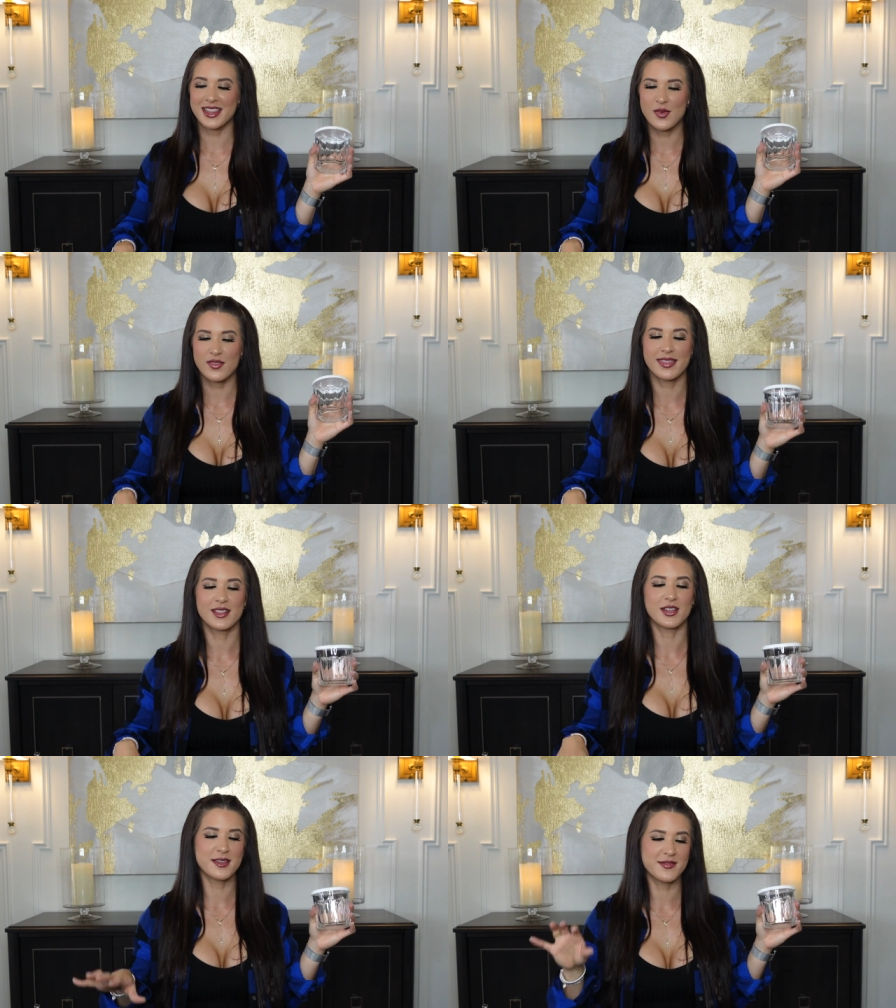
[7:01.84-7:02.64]
love
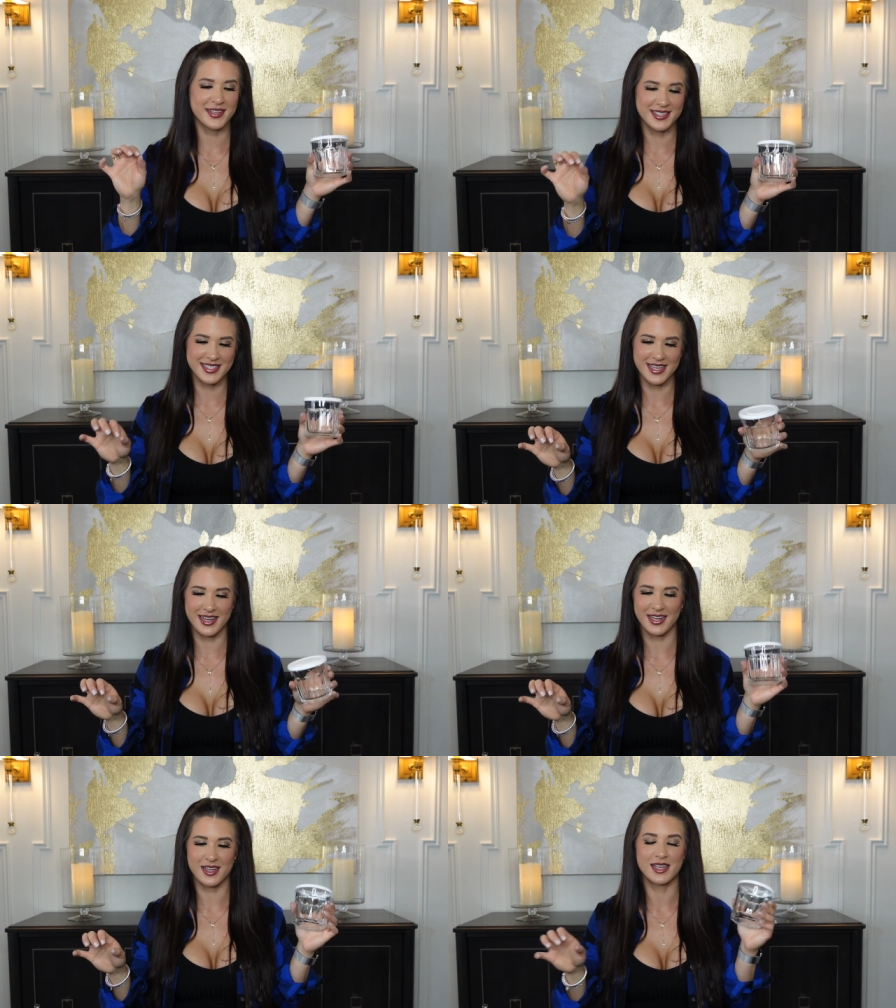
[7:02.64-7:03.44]
everything looking very
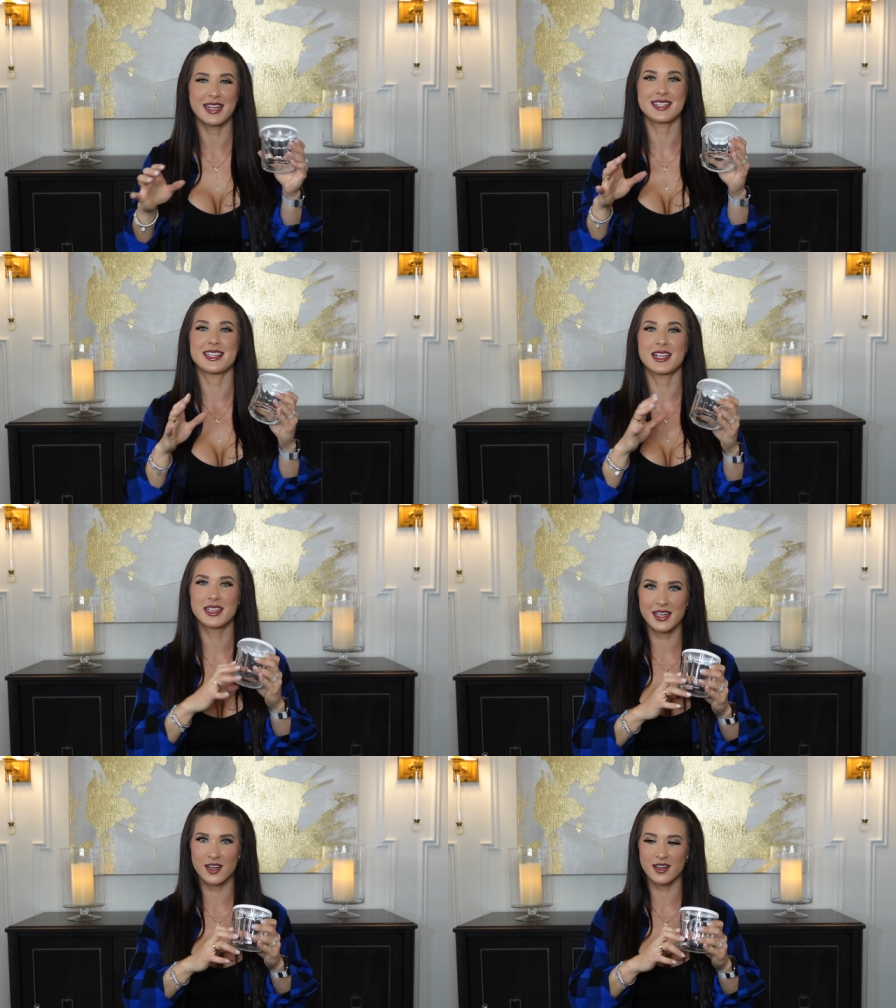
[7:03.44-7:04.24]
aesthetic, nice and
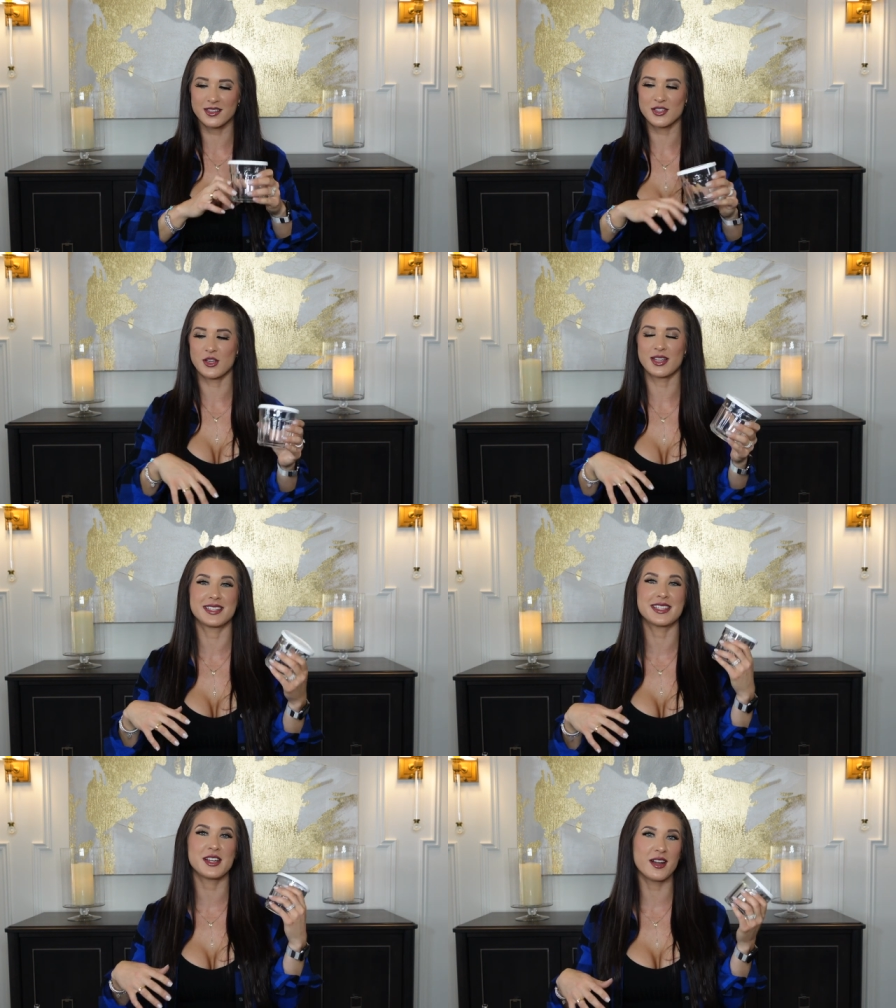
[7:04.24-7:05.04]
clear, so you can
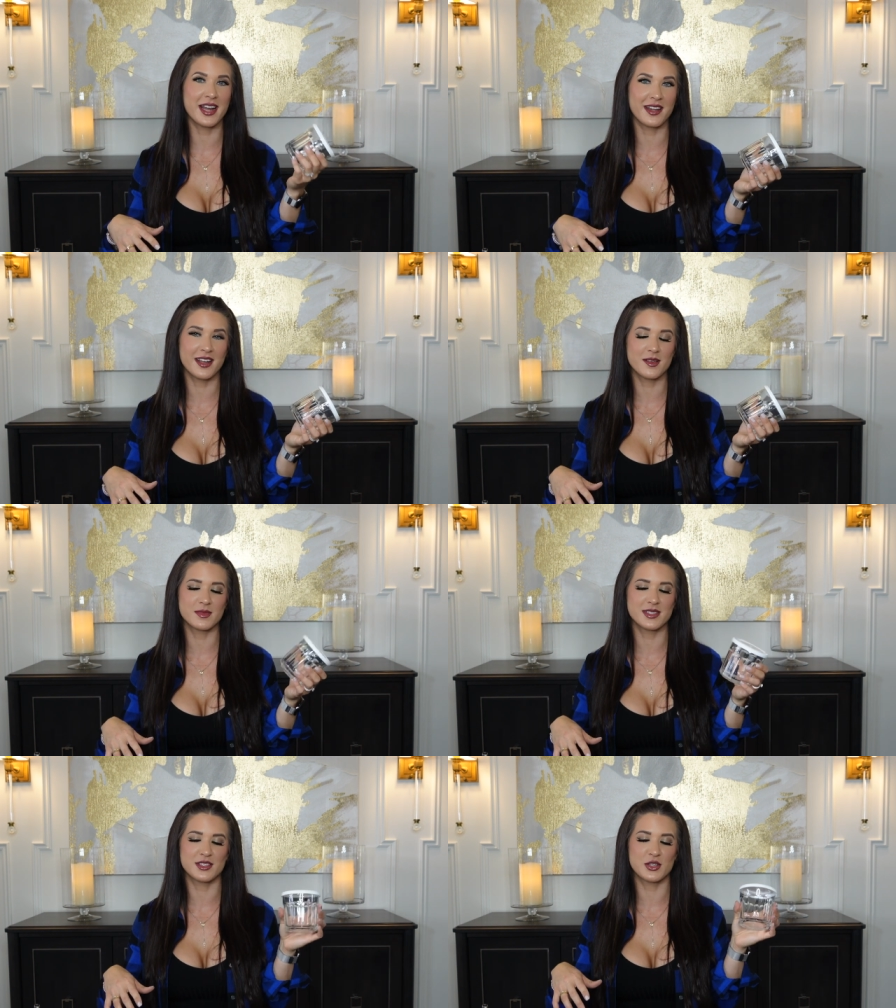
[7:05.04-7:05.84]
see your
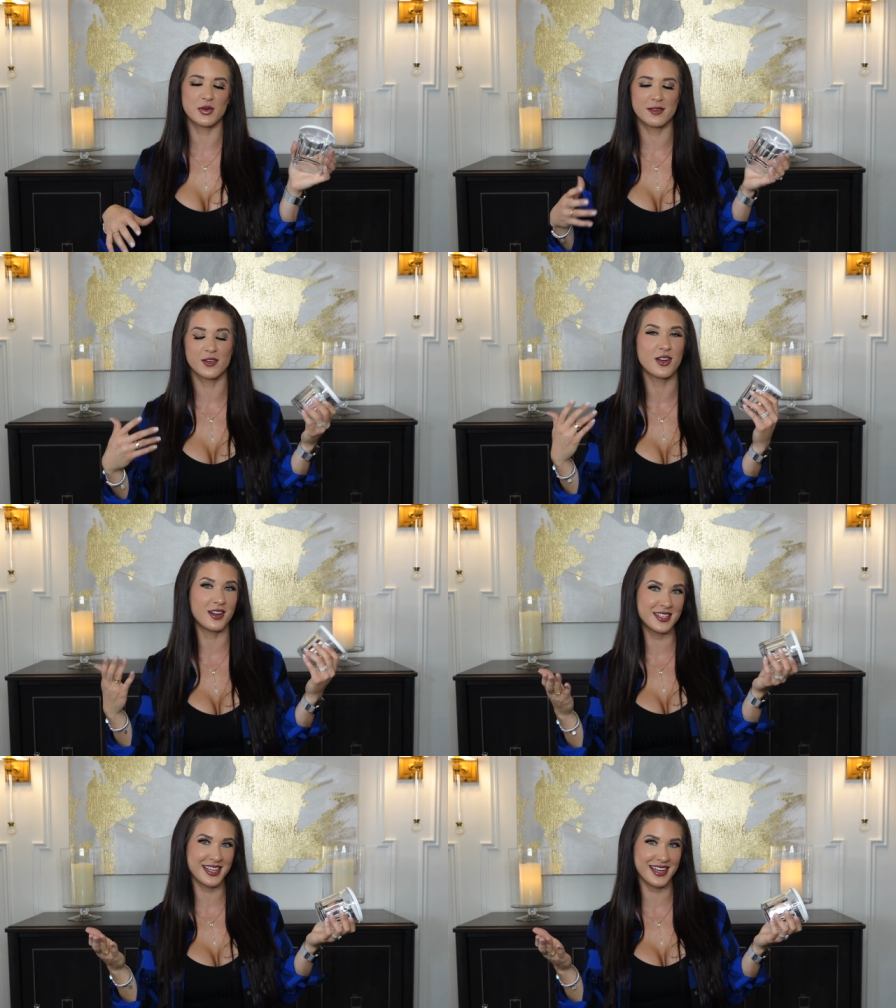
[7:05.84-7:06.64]
items. It's great for
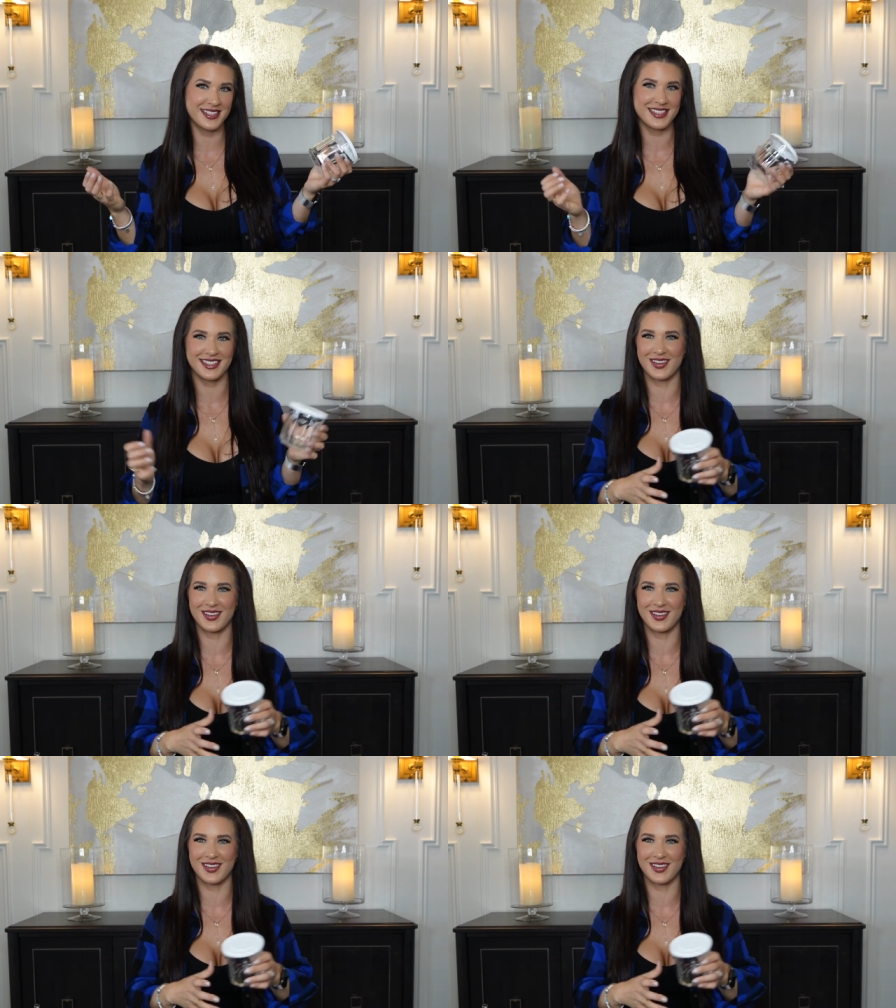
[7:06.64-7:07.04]
content.